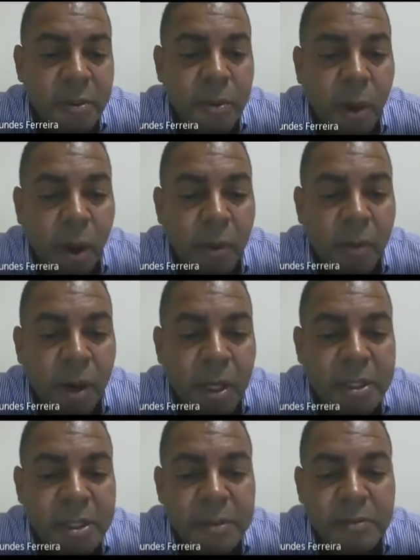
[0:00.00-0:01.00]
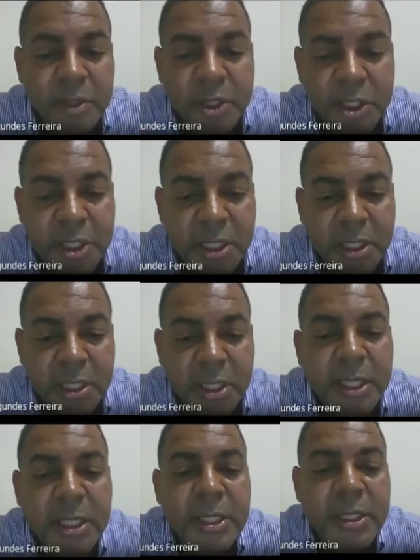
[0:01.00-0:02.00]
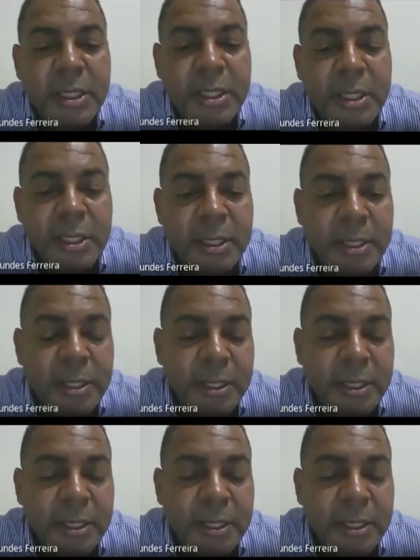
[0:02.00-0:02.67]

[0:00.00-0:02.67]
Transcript: robots, machine in